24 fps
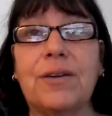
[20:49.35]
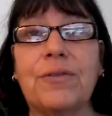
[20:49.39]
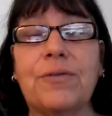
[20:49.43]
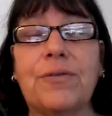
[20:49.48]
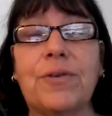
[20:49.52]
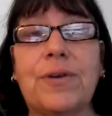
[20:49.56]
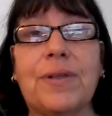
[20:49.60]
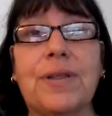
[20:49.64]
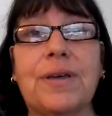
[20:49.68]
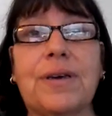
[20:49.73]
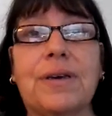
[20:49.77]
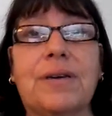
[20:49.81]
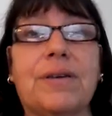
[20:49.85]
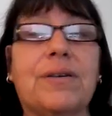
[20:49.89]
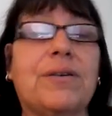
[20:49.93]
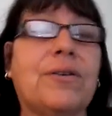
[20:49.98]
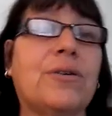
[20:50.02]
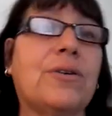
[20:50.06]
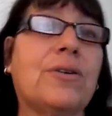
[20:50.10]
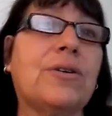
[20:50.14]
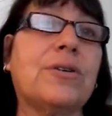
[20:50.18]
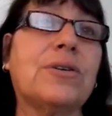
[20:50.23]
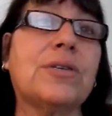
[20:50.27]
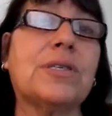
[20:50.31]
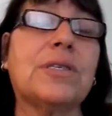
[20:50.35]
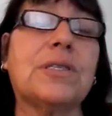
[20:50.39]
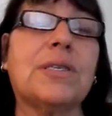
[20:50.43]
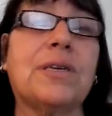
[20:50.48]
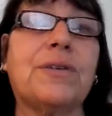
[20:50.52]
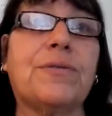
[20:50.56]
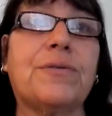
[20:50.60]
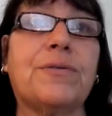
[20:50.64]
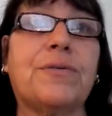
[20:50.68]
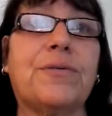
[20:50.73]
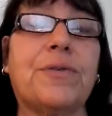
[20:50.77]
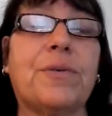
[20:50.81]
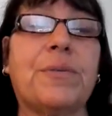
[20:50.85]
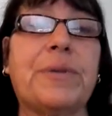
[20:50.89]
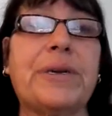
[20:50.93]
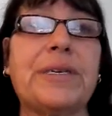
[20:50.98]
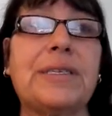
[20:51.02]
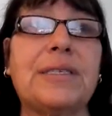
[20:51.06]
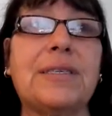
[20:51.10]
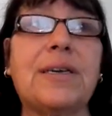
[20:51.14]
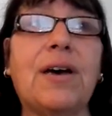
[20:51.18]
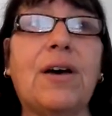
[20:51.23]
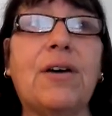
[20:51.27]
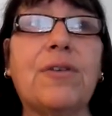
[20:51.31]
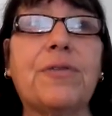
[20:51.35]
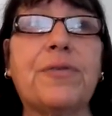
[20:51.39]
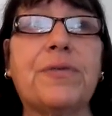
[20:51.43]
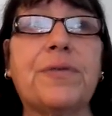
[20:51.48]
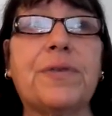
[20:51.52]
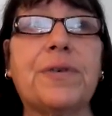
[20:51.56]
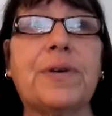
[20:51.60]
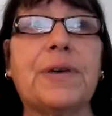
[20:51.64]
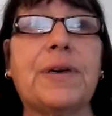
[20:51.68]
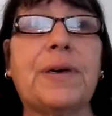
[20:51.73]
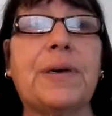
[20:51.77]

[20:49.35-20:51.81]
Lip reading: for the girls and for myself,